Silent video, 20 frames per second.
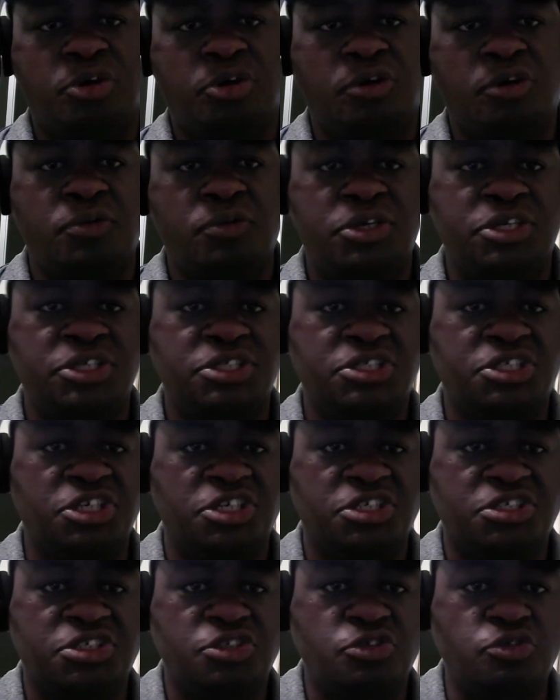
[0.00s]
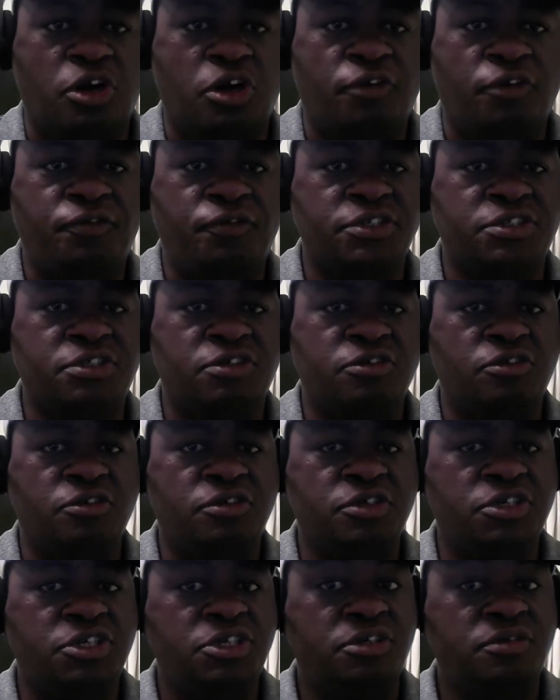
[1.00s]
ways. Get us a new offensive
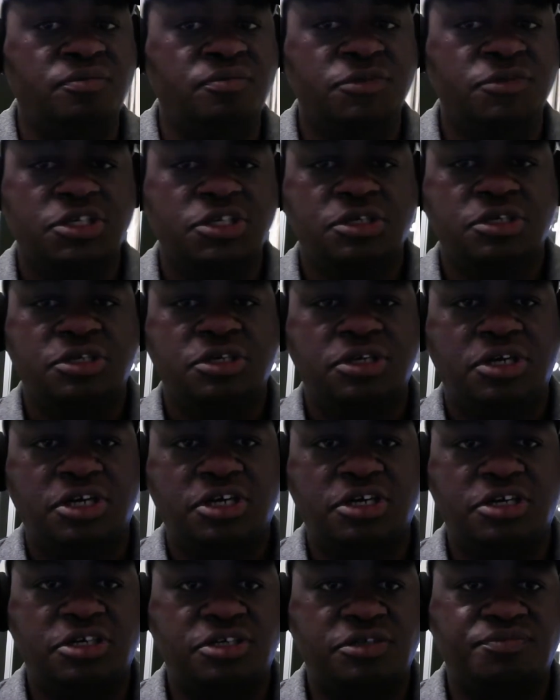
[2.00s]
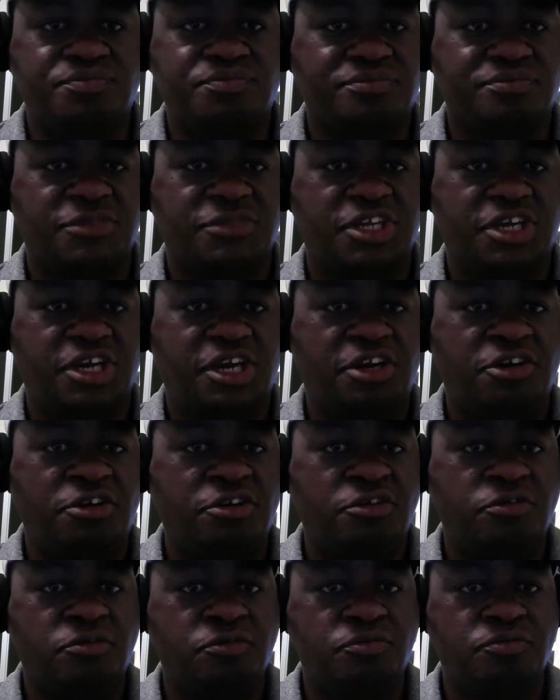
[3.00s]
coordinator. I don't
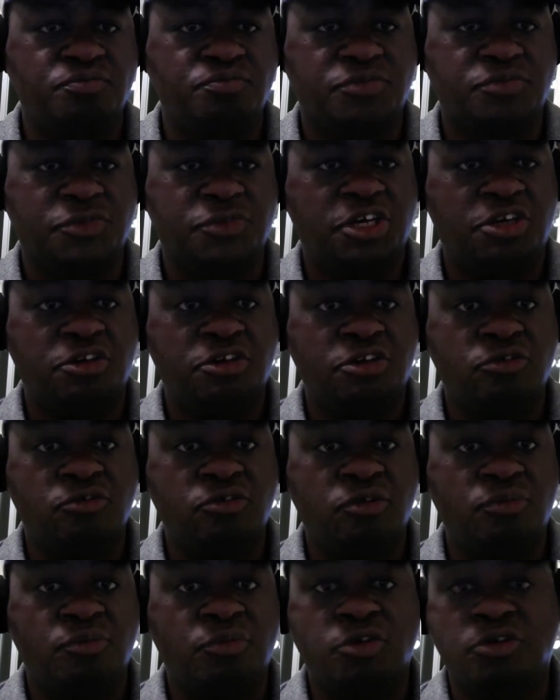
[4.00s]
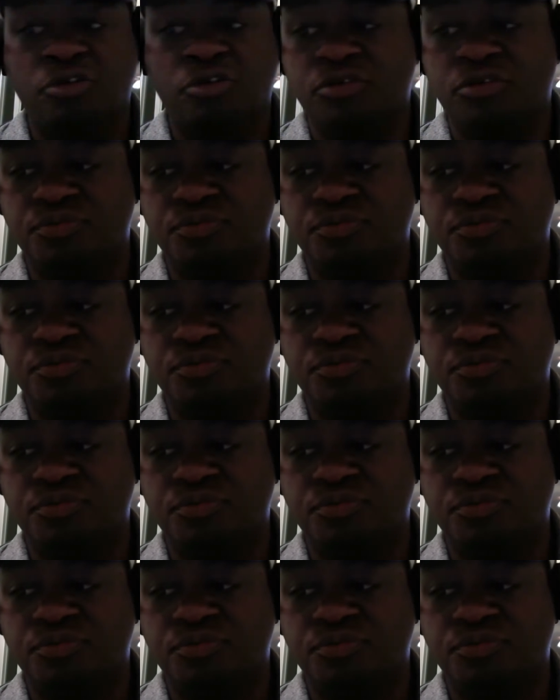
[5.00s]
know what more we